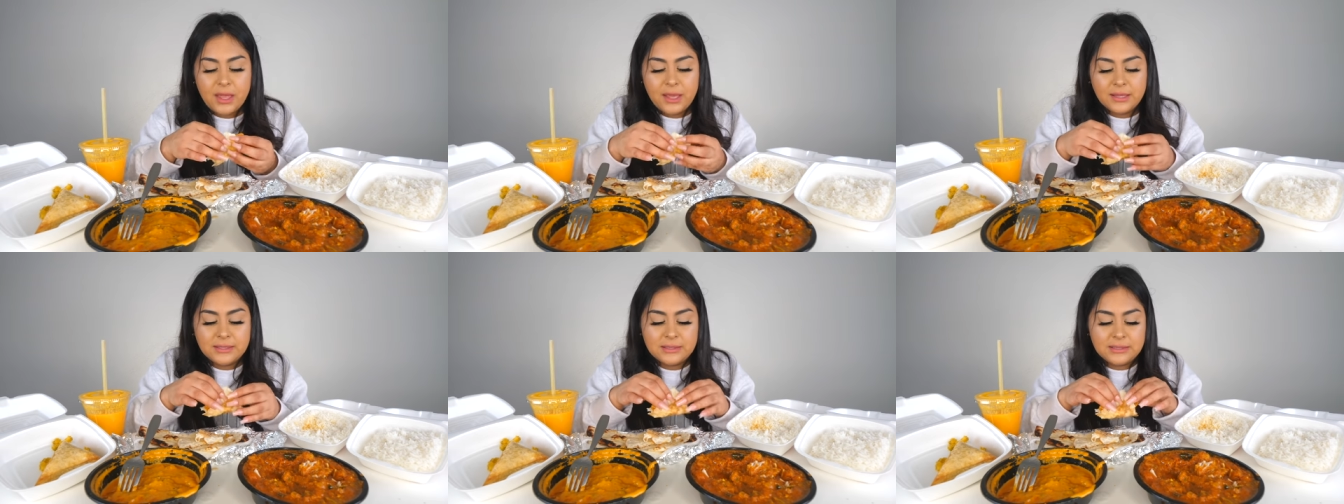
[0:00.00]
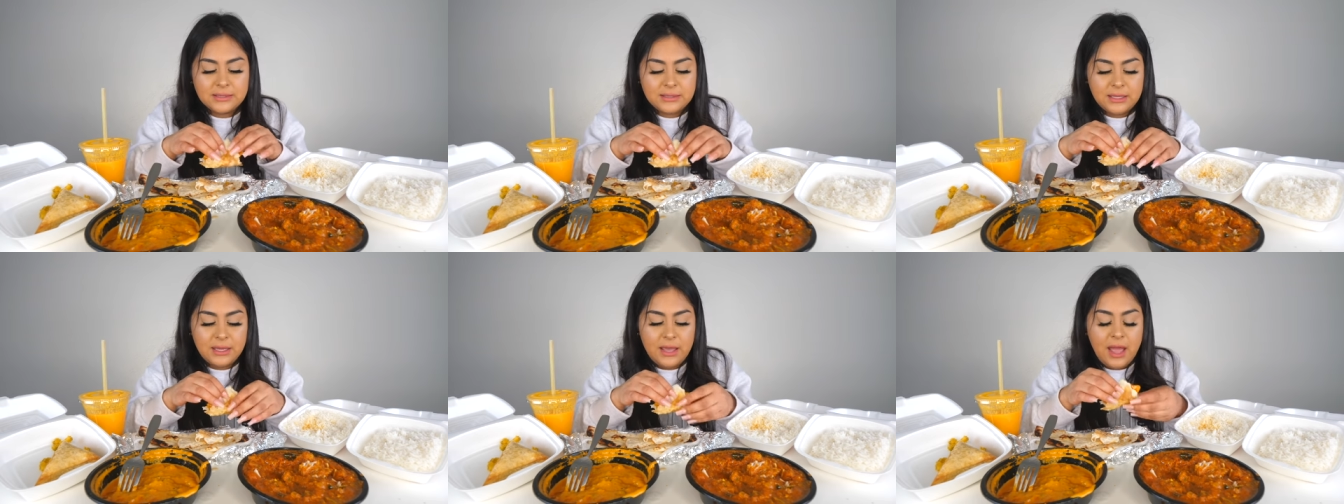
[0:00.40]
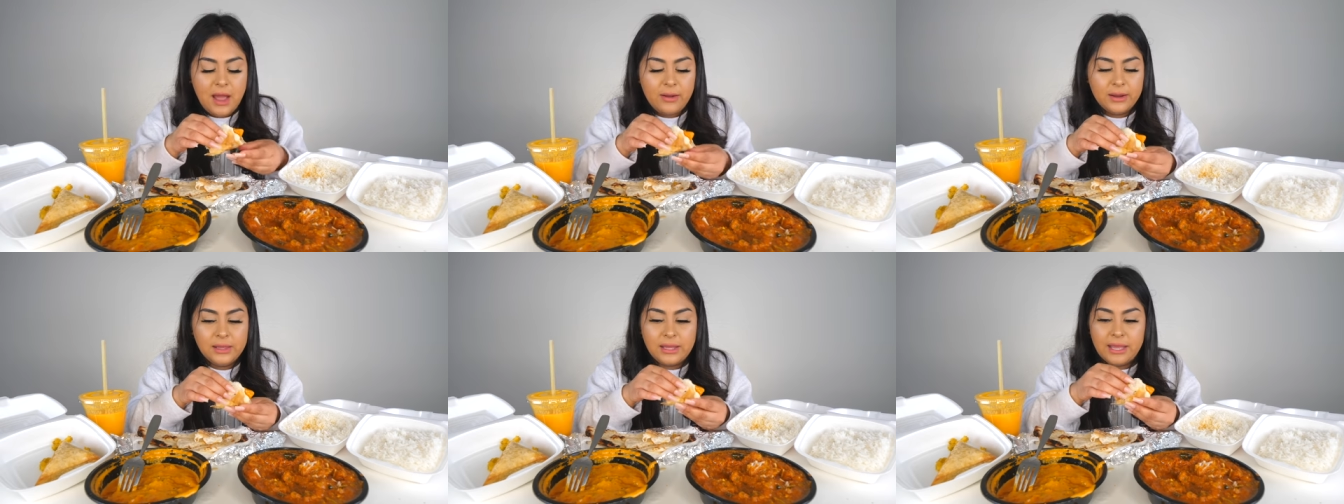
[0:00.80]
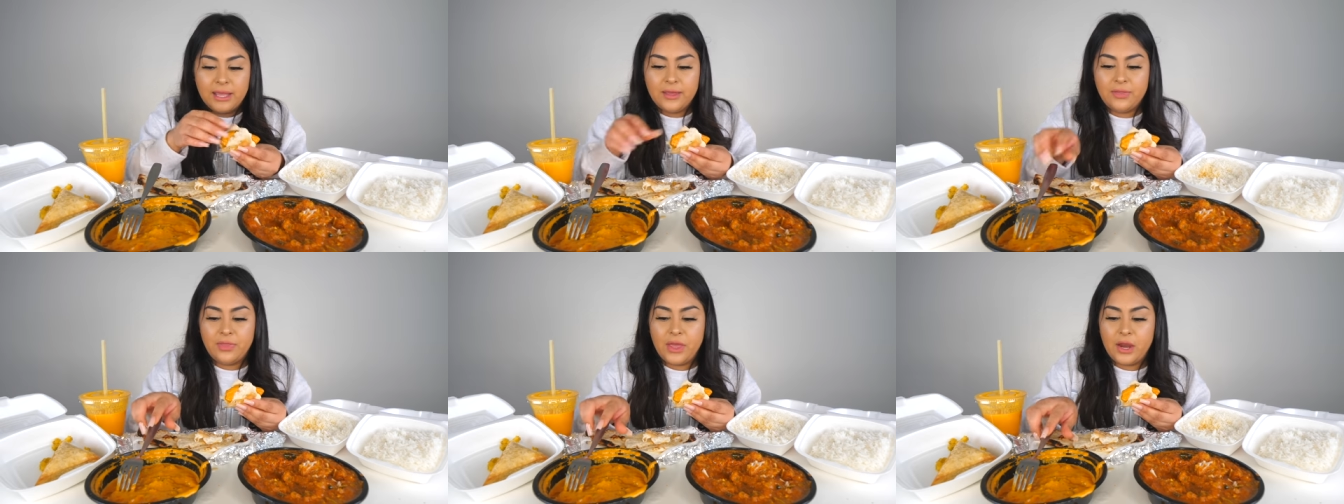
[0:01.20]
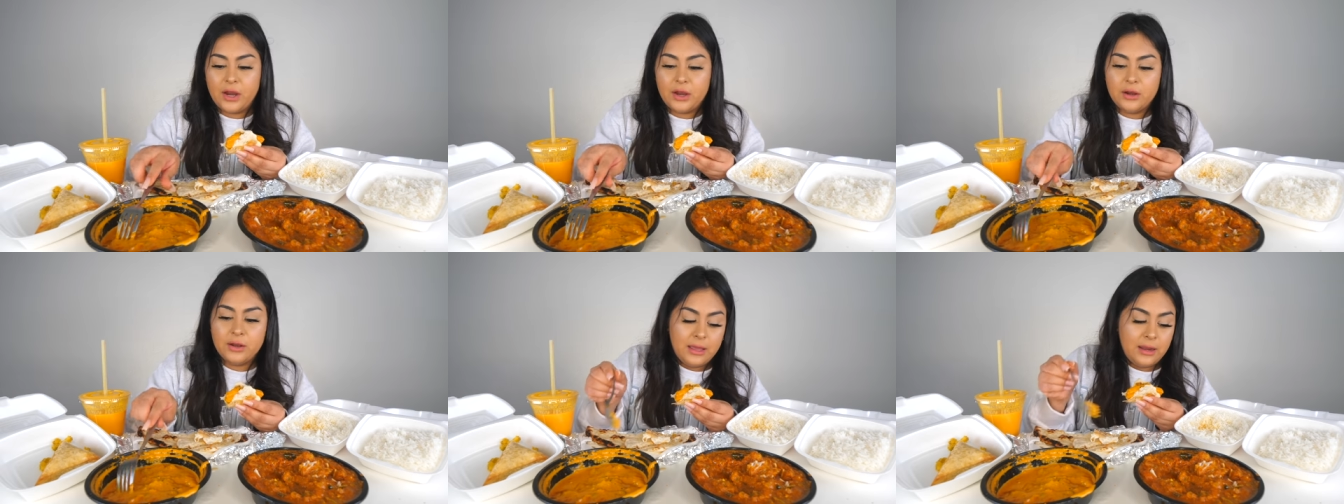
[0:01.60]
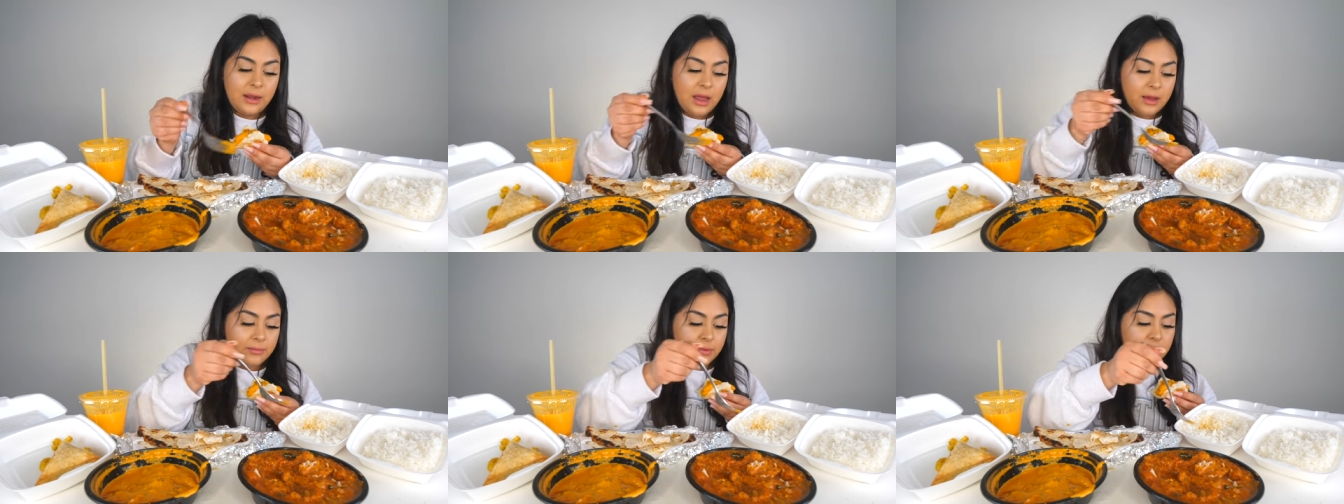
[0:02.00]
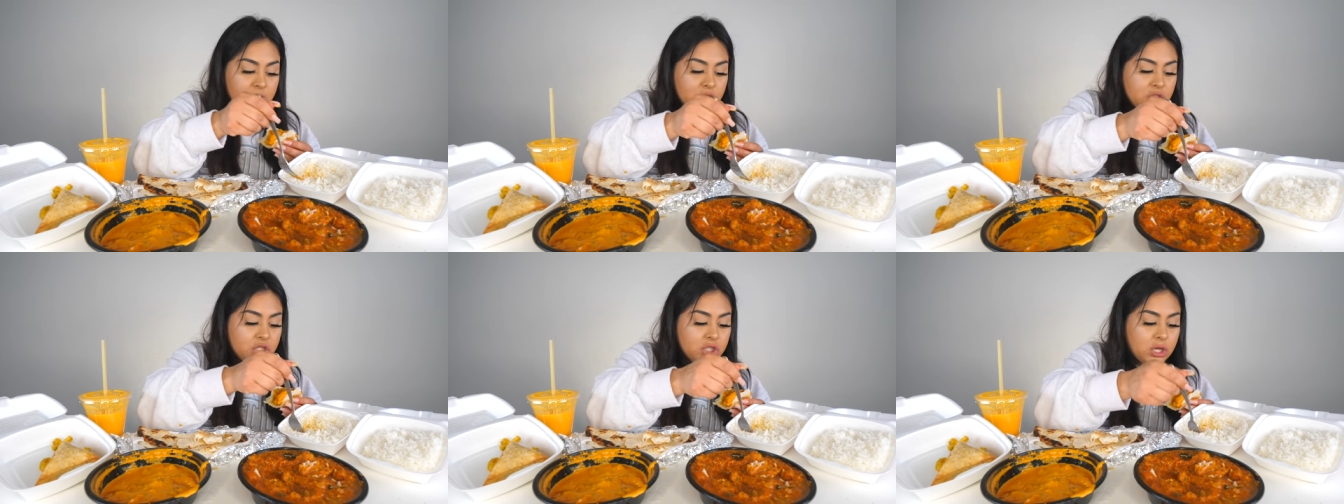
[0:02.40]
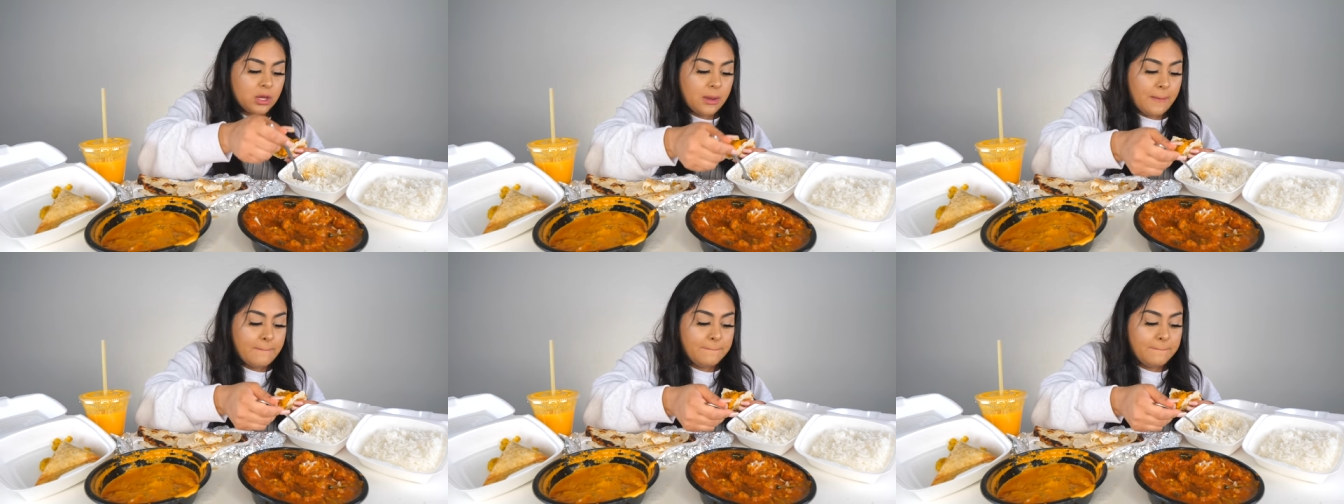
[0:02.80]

and see how I like it there and how much